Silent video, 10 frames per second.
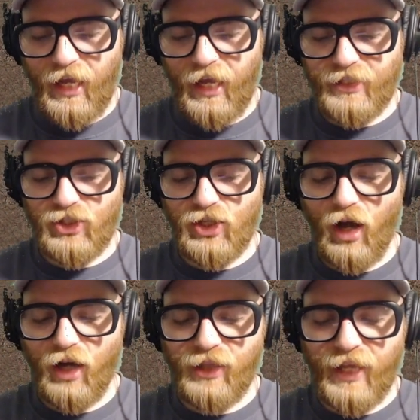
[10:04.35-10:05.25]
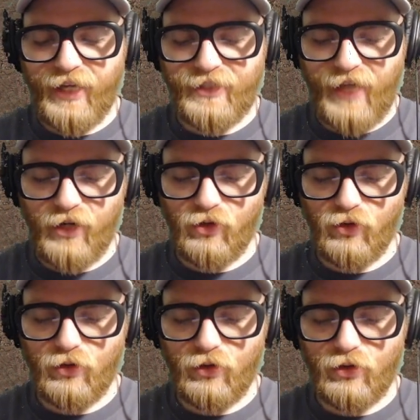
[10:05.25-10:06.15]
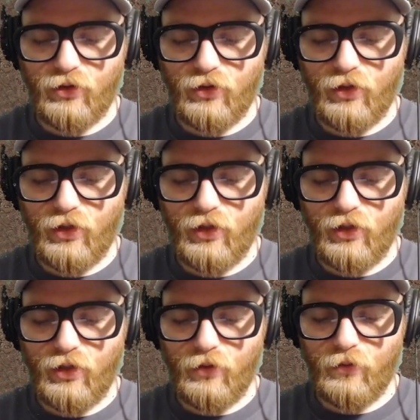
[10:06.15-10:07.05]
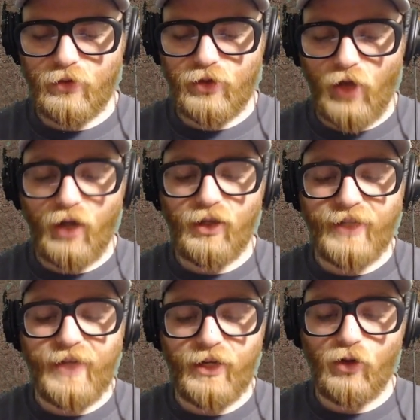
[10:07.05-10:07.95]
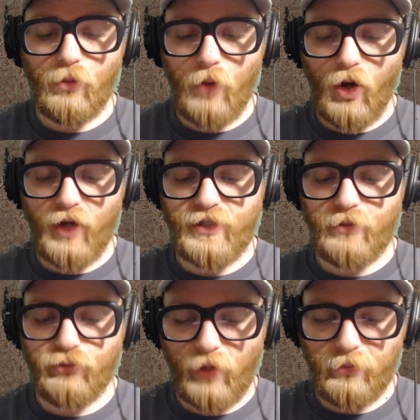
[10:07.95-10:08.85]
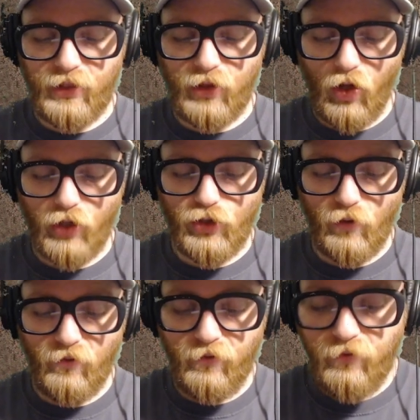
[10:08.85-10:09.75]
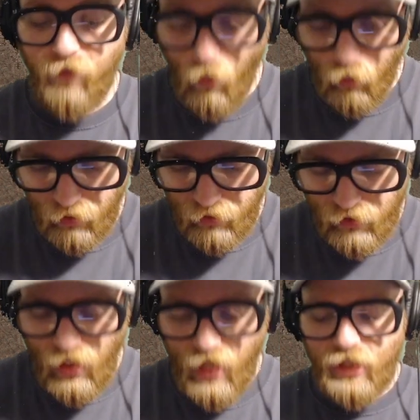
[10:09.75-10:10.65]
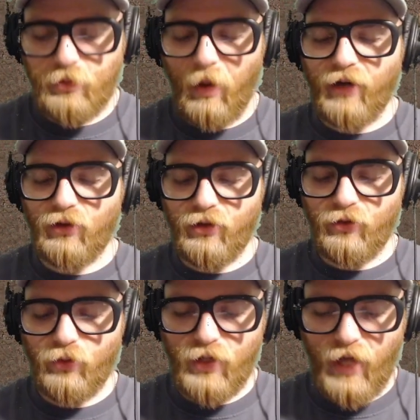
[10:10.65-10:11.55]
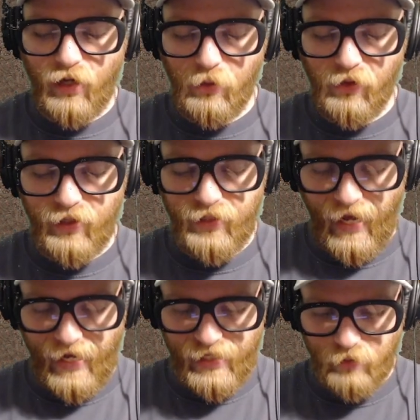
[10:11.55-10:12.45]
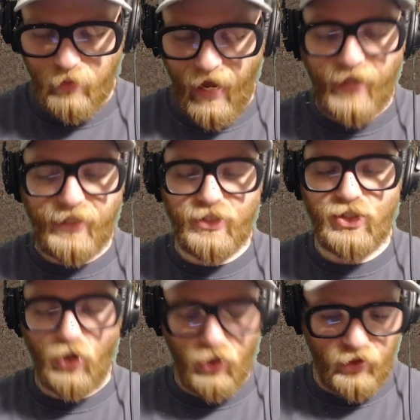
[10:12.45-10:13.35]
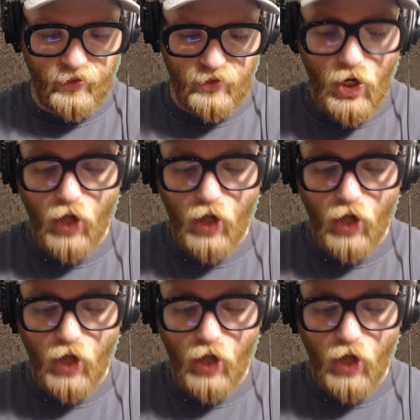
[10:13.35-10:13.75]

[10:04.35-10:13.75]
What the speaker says: Its tongue-like tentacle maw is abruptly launched forwards, spiraling through the air with a gasp at its target.